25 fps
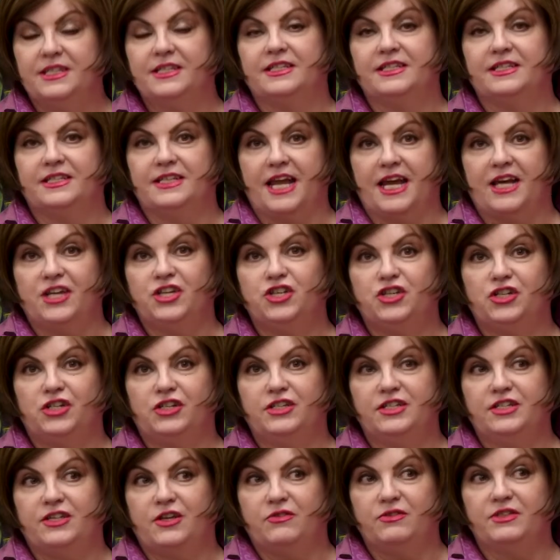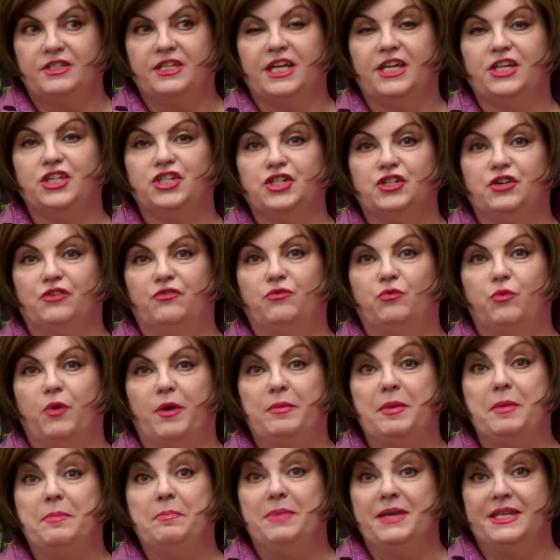it's a National Association of
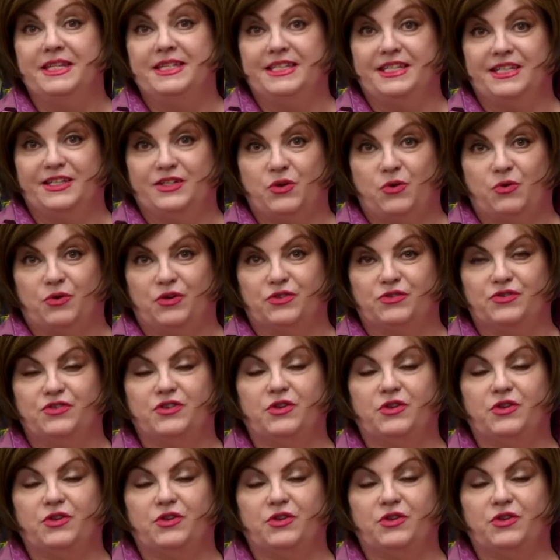Women Business Owners.